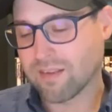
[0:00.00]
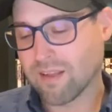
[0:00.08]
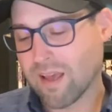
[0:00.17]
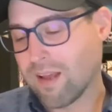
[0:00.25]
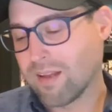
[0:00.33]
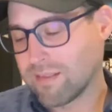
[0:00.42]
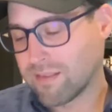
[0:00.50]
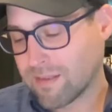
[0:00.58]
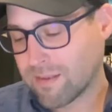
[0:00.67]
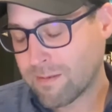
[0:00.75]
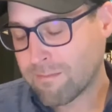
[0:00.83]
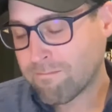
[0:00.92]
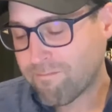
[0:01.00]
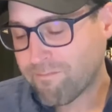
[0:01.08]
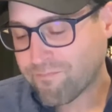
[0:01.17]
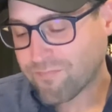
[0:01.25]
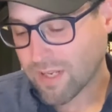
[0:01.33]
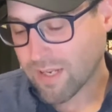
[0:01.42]
that
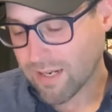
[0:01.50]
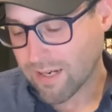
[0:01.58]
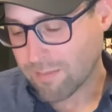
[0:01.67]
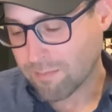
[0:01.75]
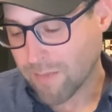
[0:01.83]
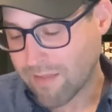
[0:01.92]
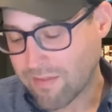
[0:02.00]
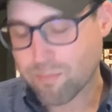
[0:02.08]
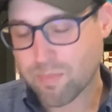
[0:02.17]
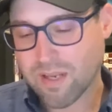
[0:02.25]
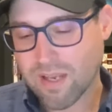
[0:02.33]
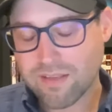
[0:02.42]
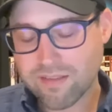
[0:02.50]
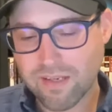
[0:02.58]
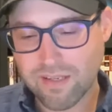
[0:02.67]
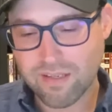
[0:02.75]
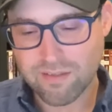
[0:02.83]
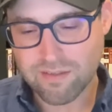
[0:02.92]
I think because it
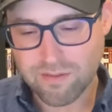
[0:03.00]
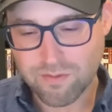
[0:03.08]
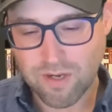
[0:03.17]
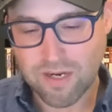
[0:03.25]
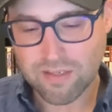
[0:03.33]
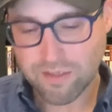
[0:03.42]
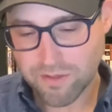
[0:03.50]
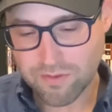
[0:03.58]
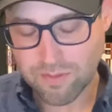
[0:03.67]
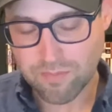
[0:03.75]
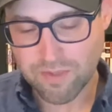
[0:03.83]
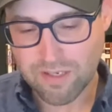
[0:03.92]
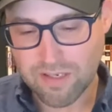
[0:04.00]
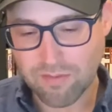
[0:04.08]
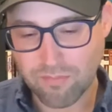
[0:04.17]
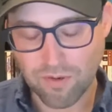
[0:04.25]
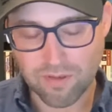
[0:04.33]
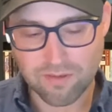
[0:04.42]
is trying to do something
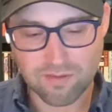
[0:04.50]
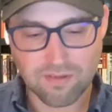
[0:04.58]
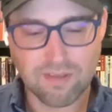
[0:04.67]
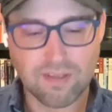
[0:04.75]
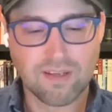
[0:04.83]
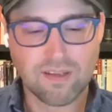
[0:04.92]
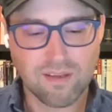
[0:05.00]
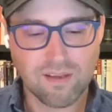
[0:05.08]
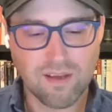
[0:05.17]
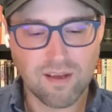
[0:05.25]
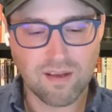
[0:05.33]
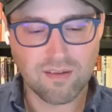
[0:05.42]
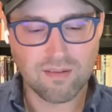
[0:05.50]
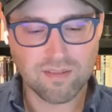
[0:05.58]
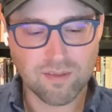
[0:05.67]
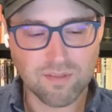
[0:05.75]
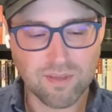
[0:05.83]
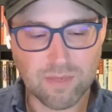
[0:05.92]
different.
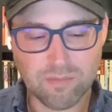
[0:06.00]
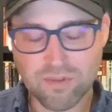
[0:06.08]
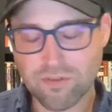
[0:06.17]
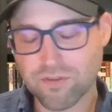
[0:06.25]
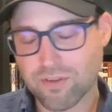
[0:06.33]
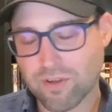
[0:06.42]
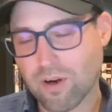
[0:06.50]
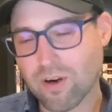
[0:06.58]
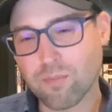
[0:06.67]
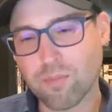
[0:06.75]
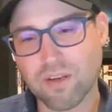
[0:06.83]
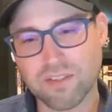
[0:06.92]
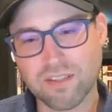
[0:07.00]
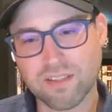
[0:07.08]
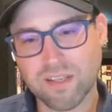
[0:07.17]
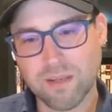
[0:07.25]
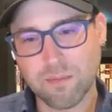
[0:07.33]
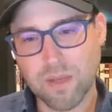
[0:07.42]
So sometimes those are the harder projects
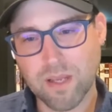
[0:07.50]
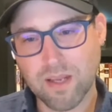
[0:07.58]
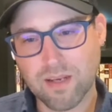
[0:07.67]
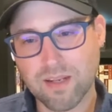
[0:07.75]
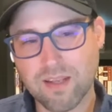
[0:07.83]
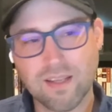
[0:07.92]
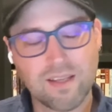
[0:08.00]
to get made.